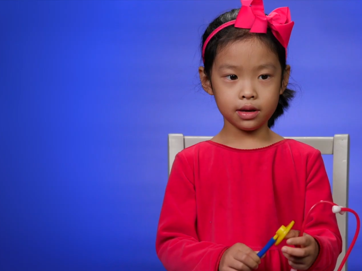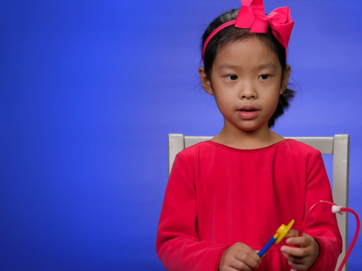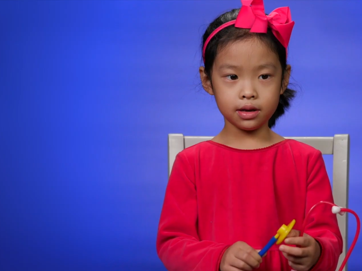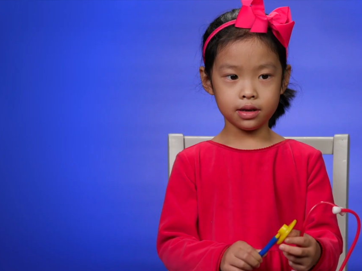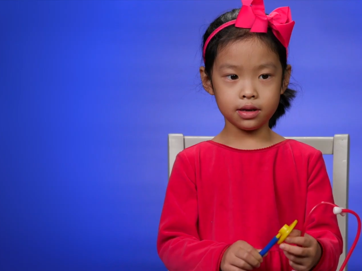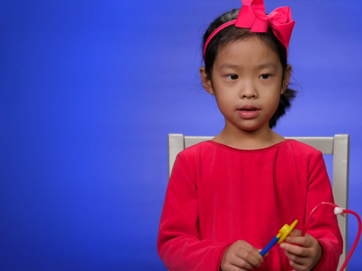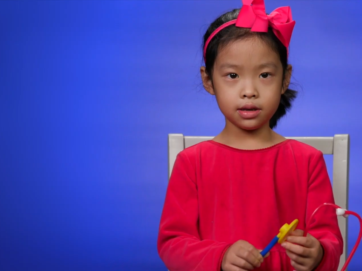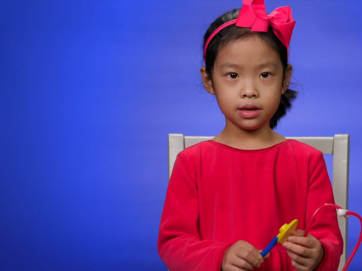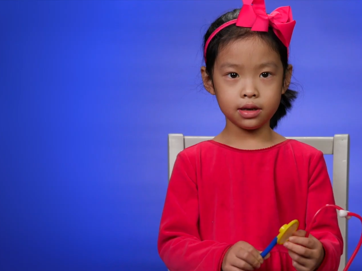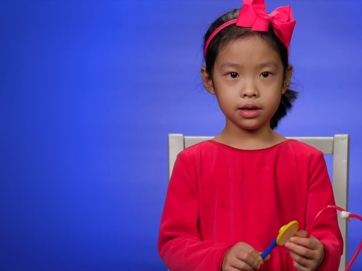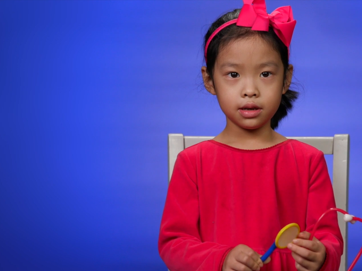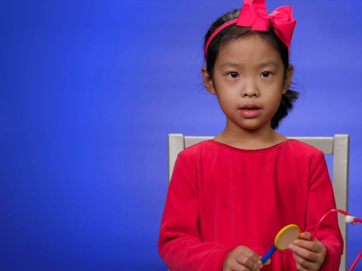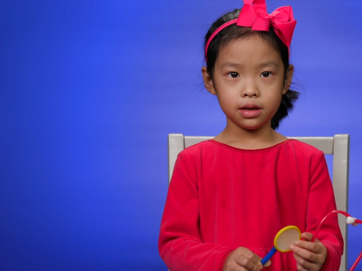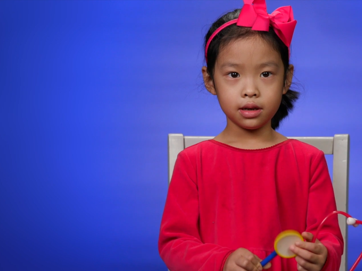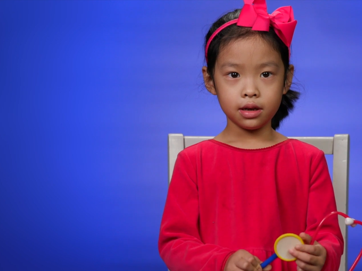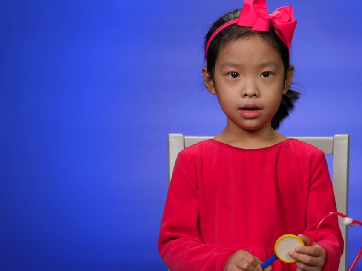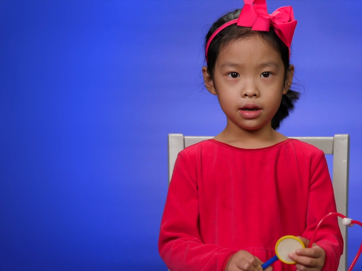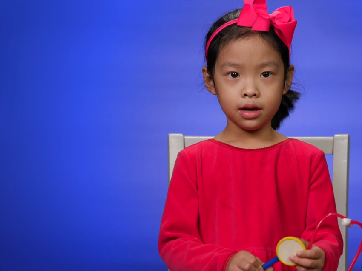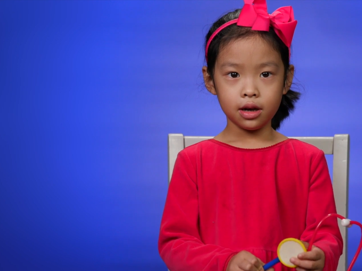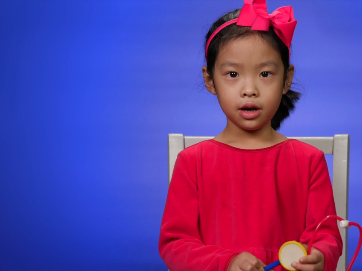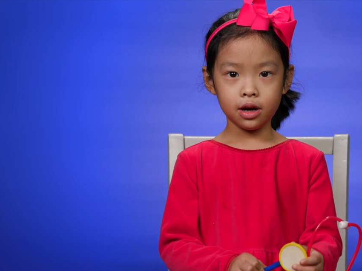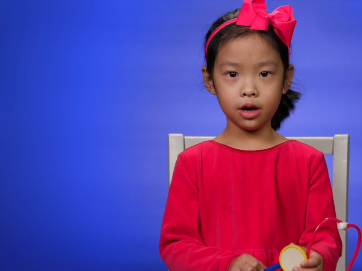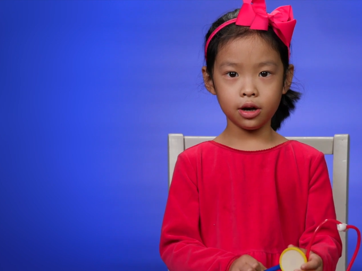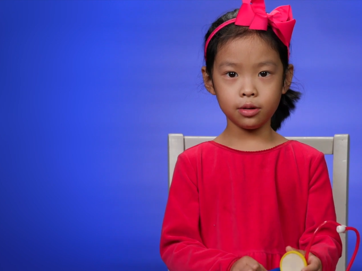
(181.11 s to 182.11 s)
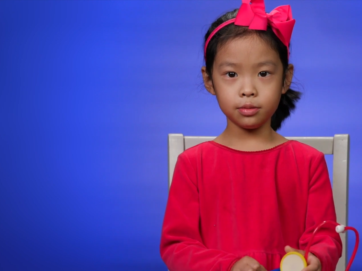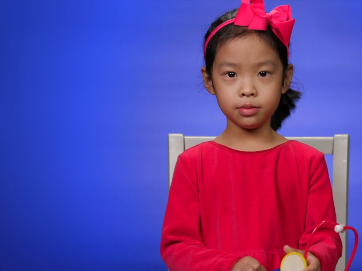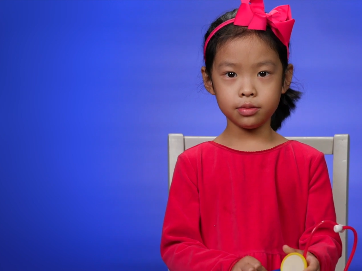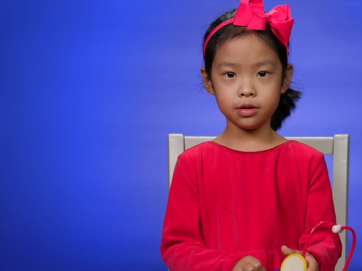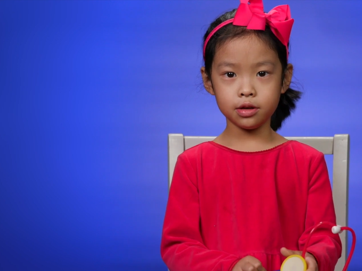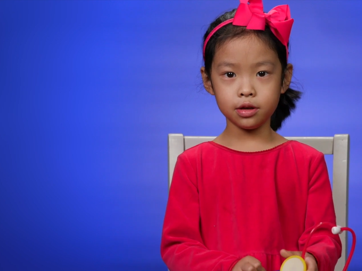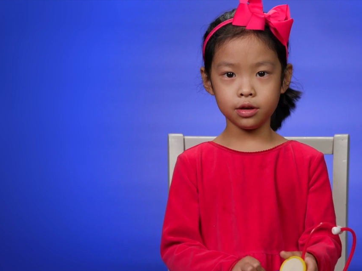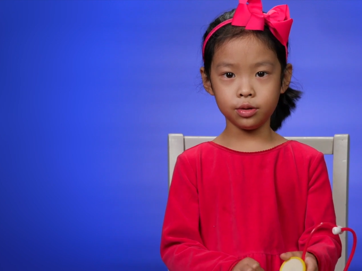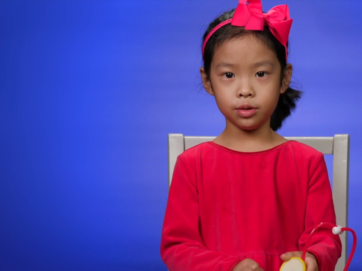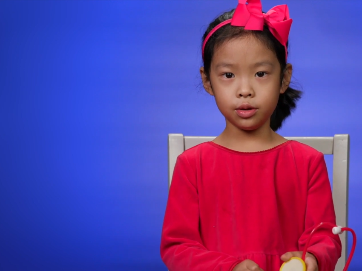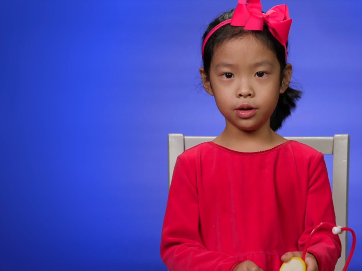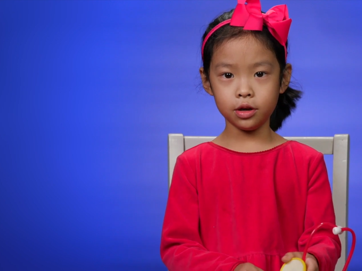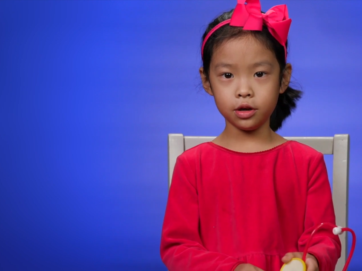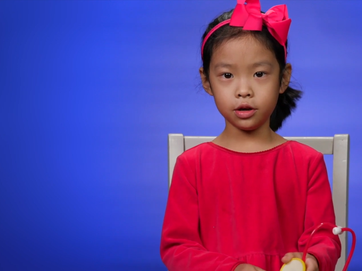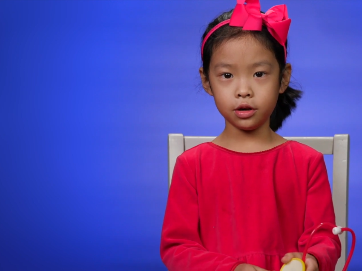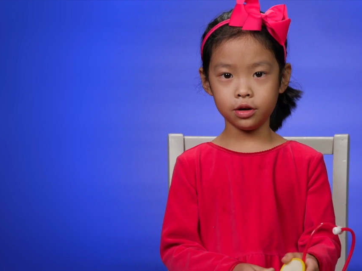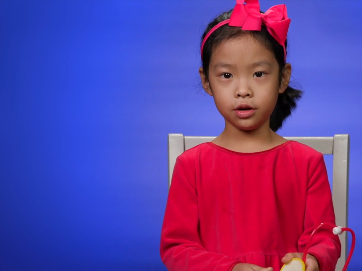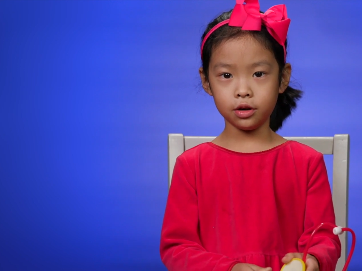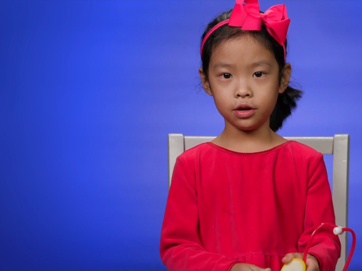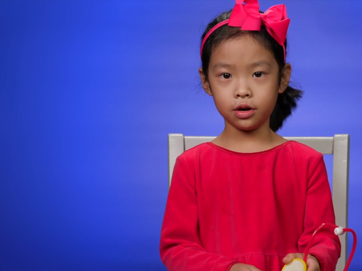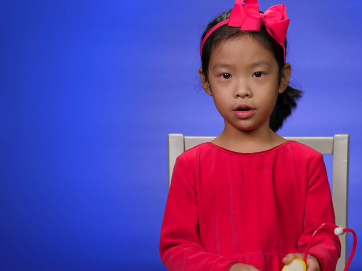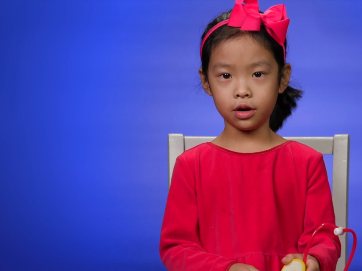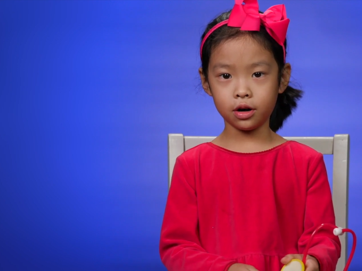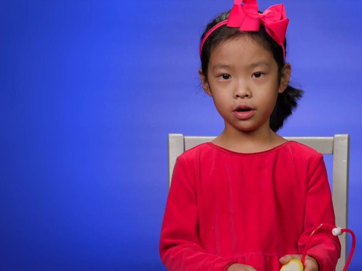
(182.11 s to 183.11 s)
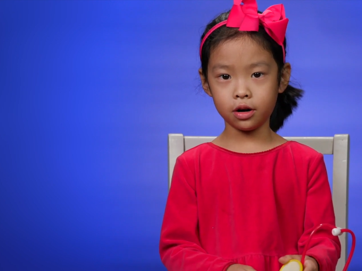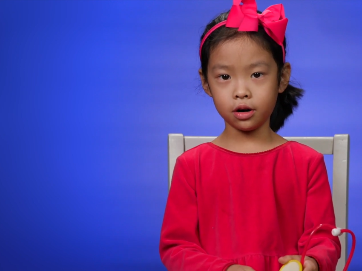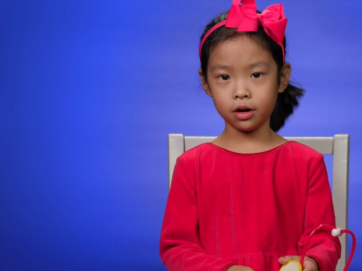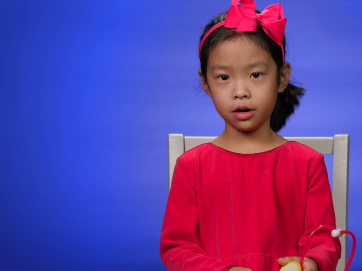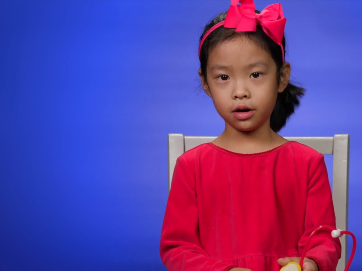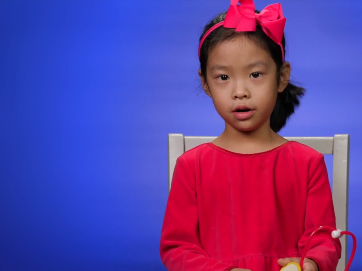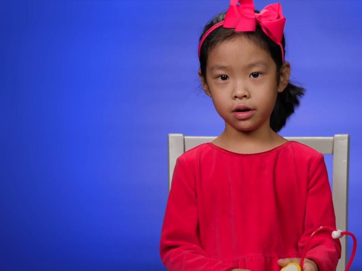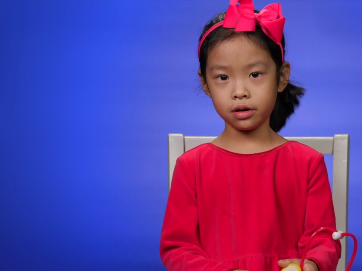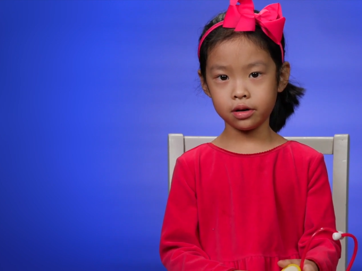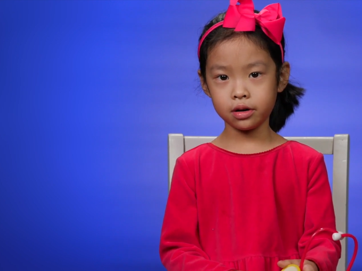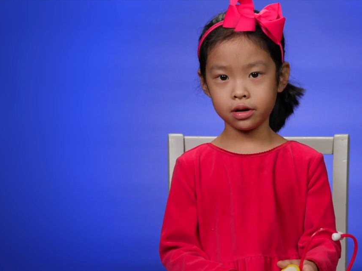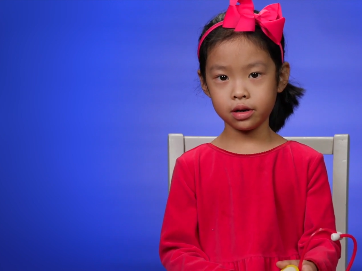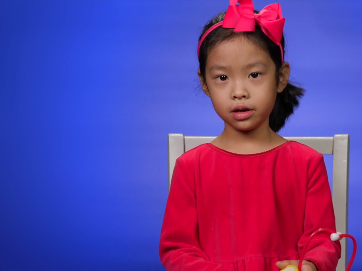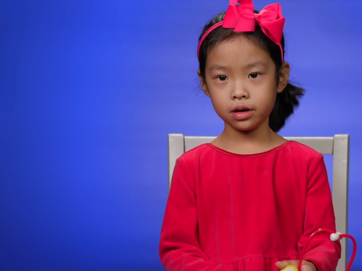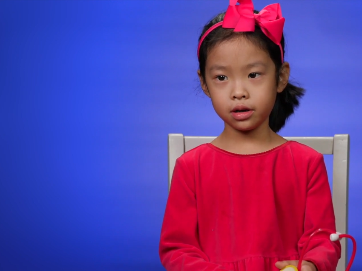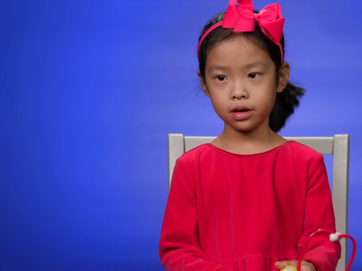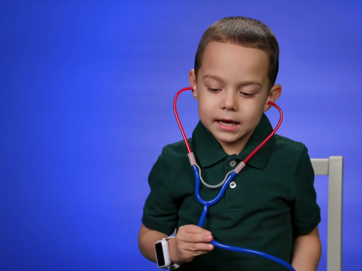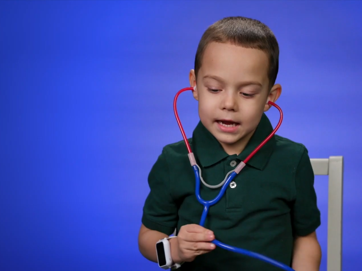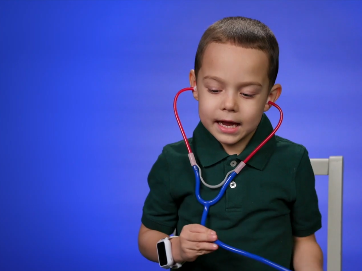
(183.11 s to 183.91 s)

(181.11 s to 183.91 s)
It helps you hear your heart.